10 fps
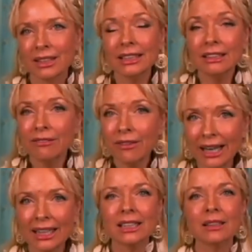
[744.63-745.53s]
the
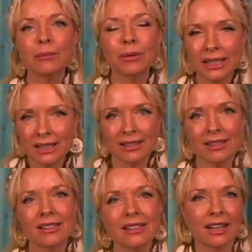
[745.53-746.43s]
divine
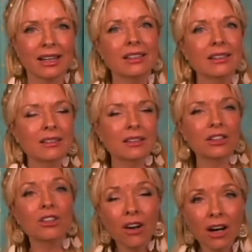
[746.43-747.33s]
presence inside,
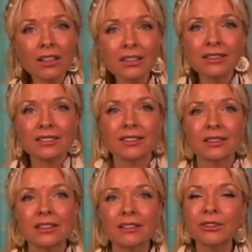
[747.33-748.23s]
God,
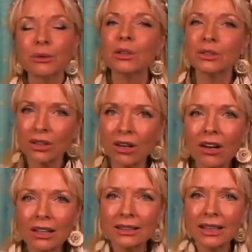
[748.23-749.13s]
if you want to
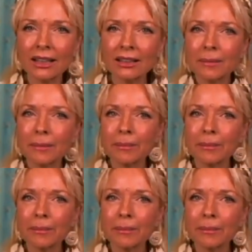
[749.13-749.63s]
call it that.